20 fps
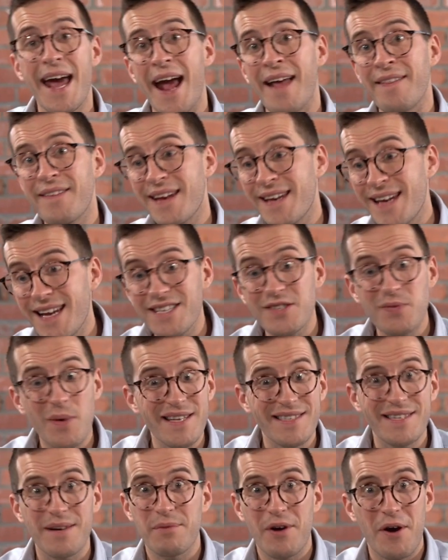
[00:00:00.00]
And the next
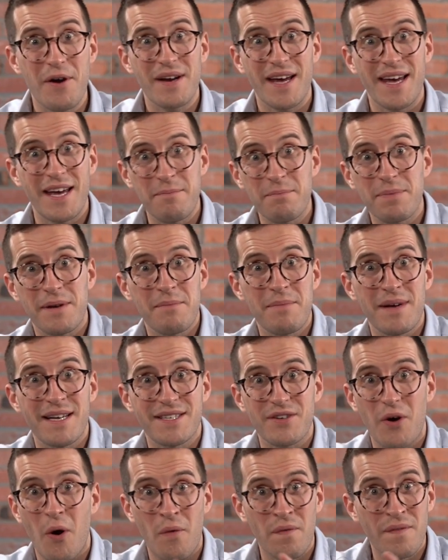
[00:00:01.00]
ones I'm going to
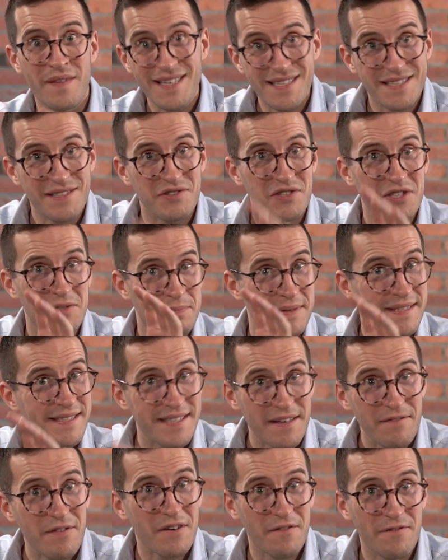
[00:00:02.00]
implement on this
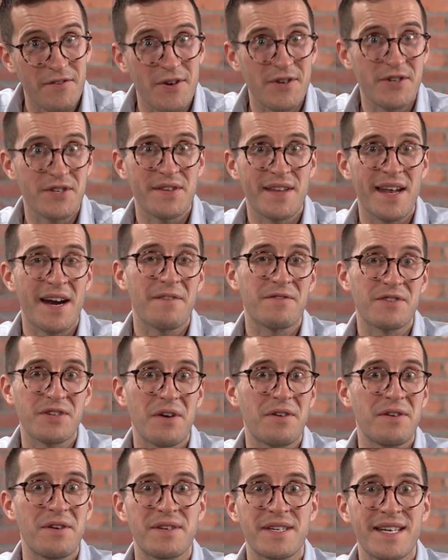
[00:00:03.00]
specific version that I've
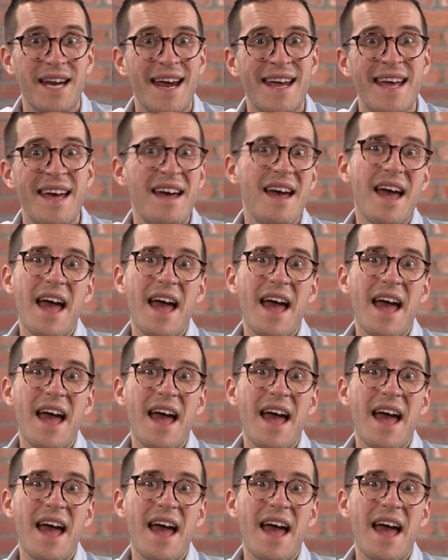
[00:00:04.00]
shown you today